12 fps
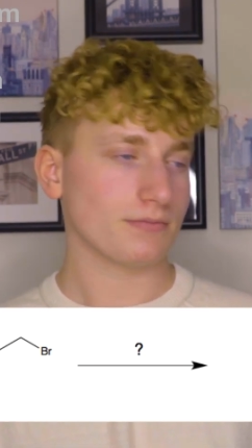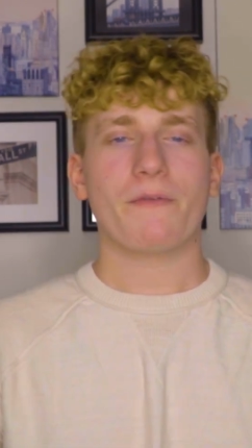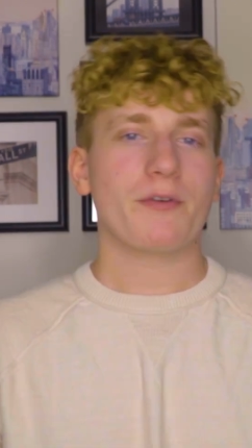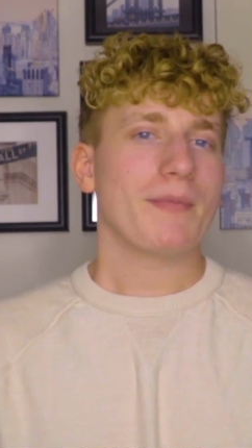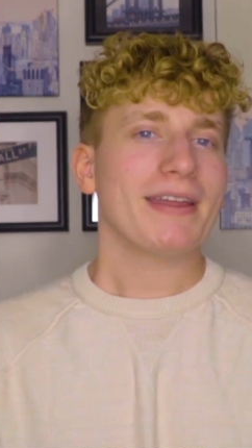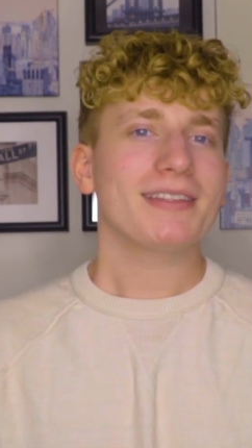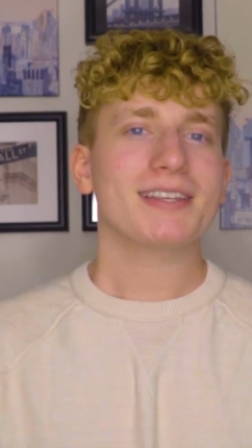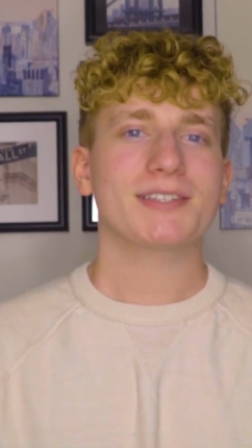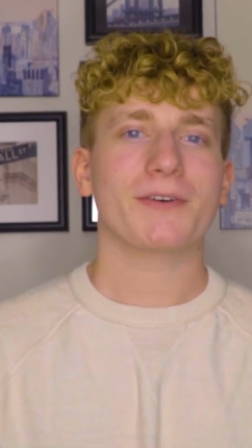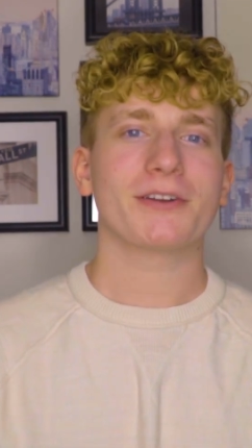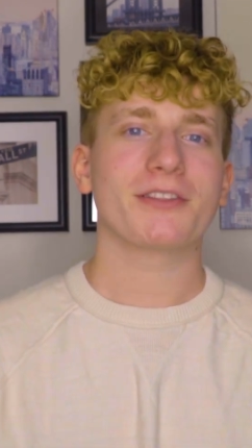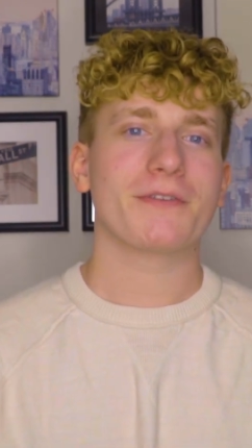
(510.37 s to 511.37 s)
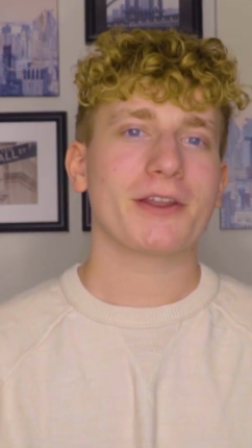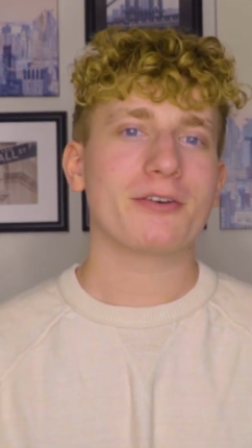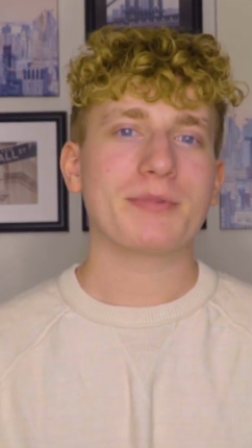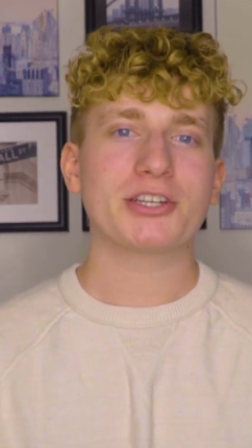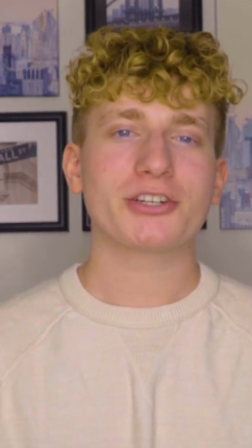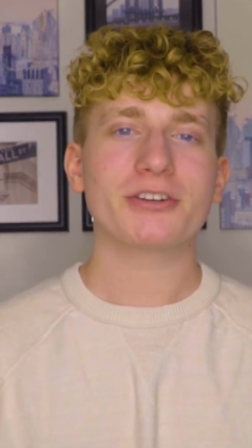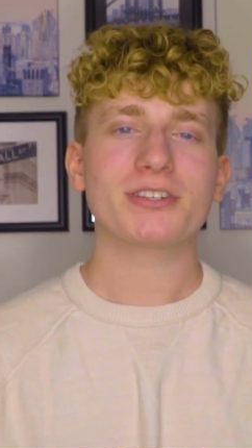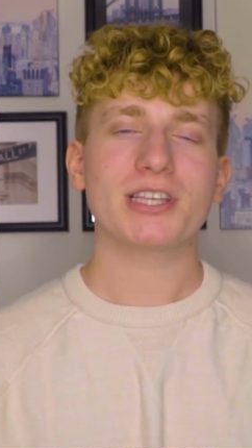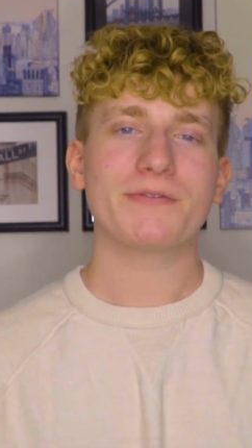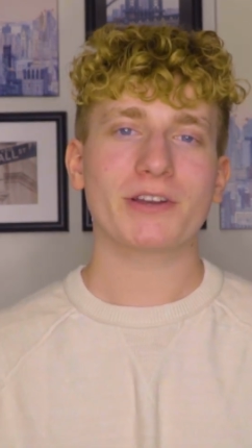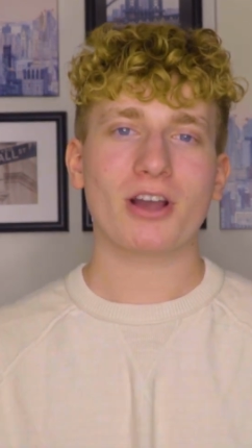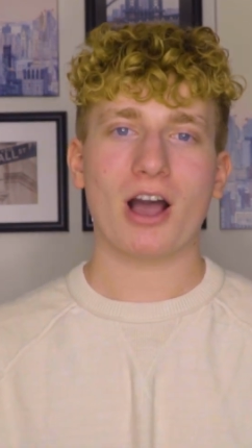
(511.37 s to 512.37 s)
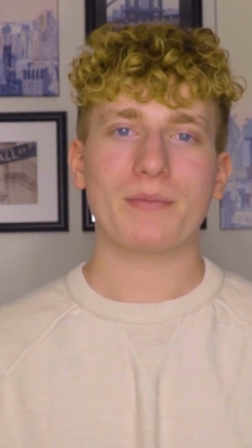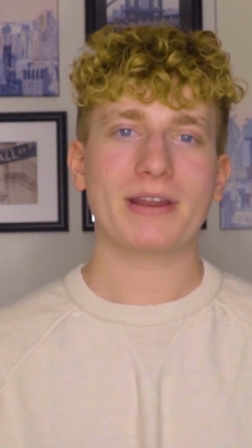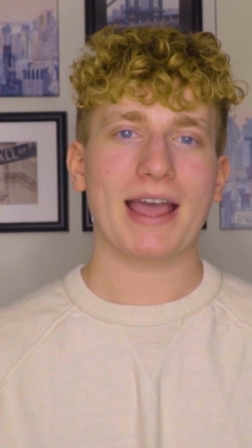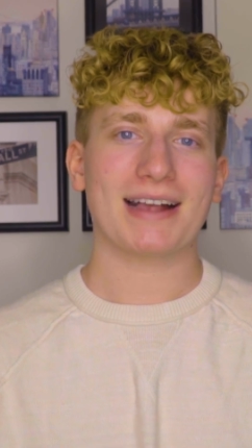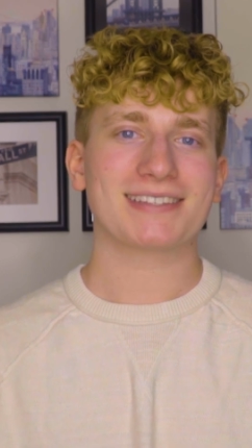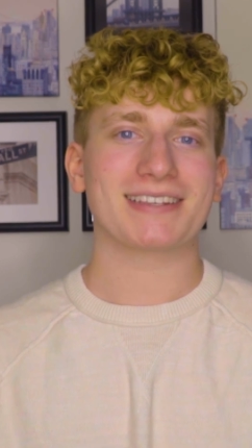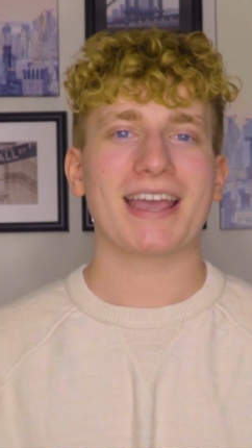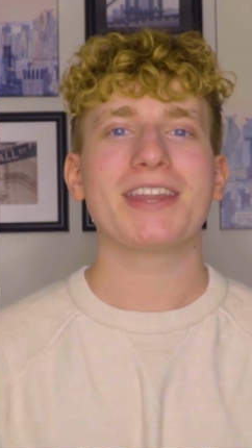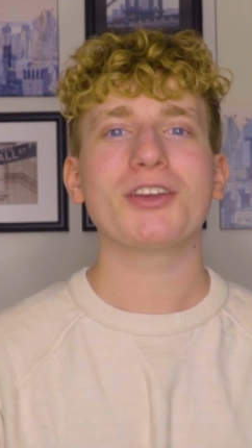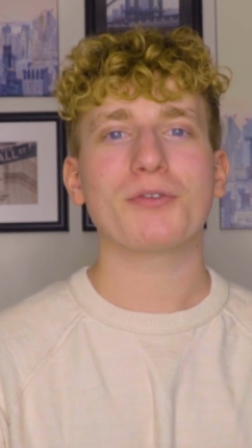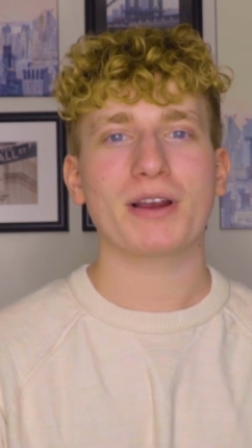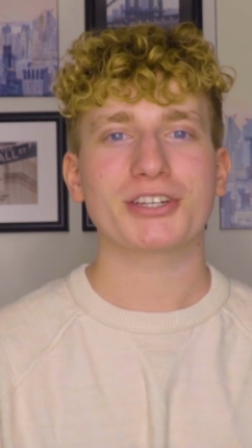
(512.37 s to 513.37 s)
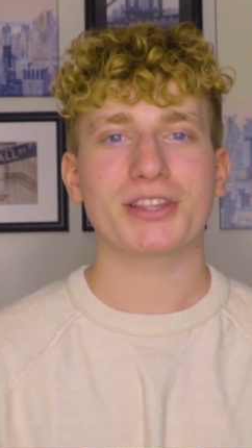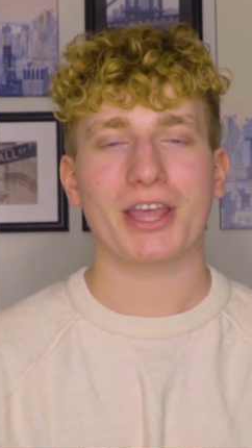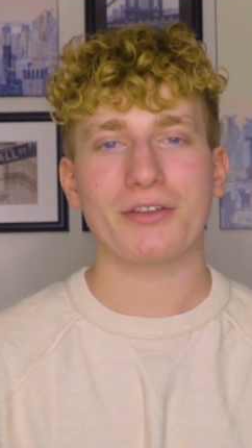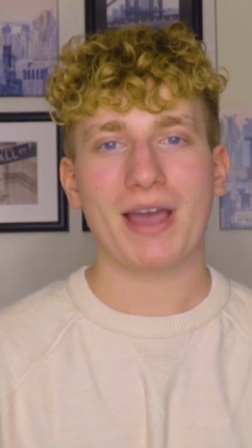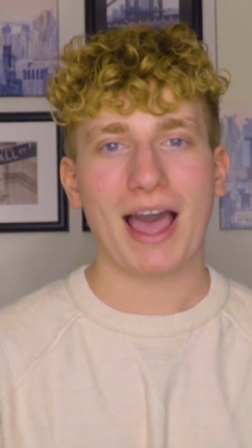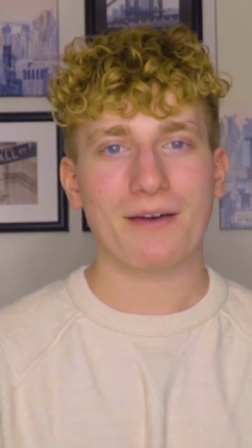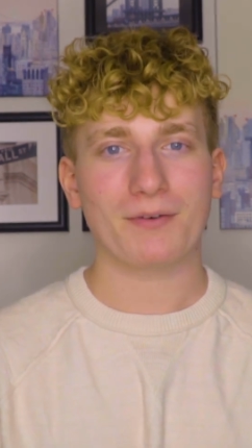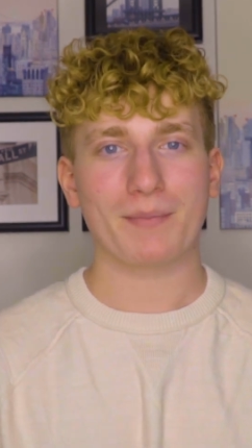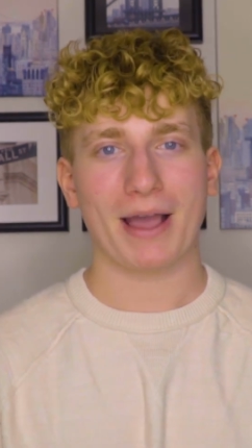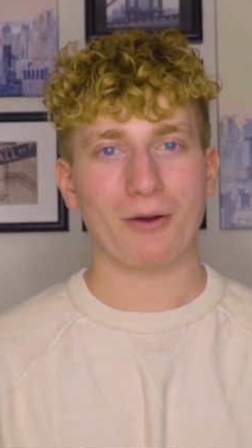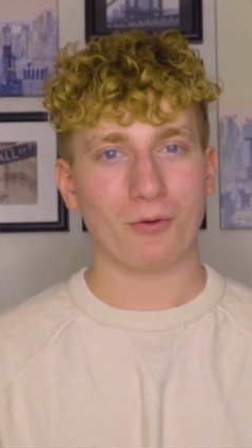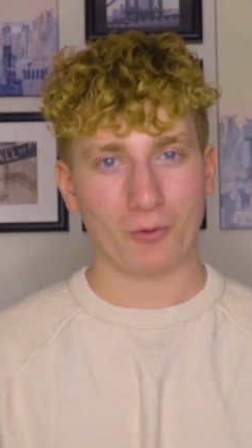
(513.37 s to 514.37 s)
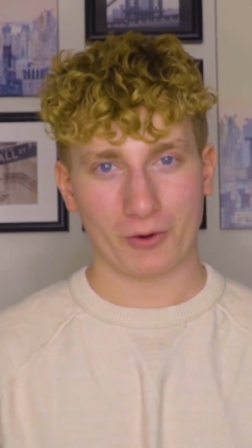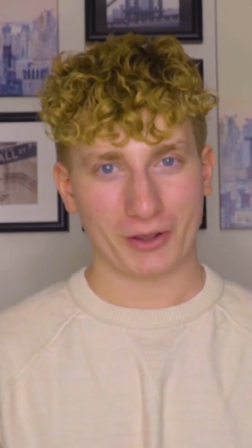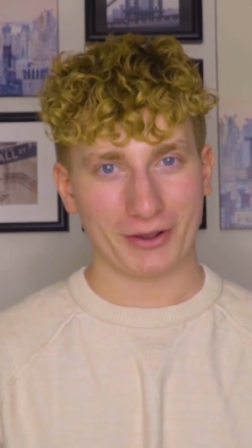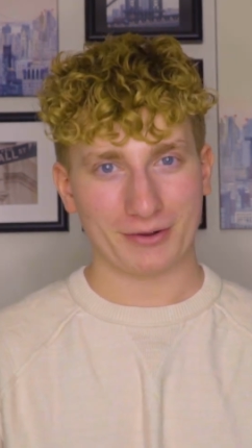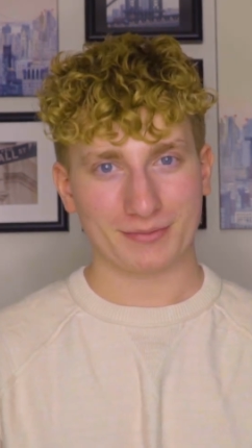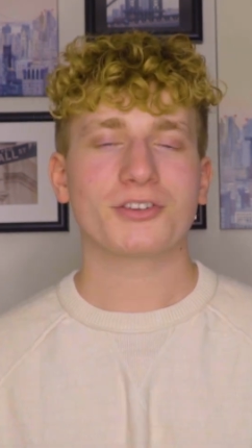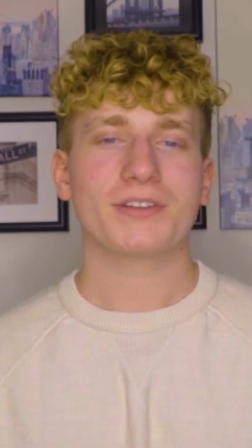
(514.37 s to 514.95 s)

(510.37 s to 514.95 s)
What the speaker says: If you've made it this far in the video, be sure to leave a comment asking any question that you have about Orgo.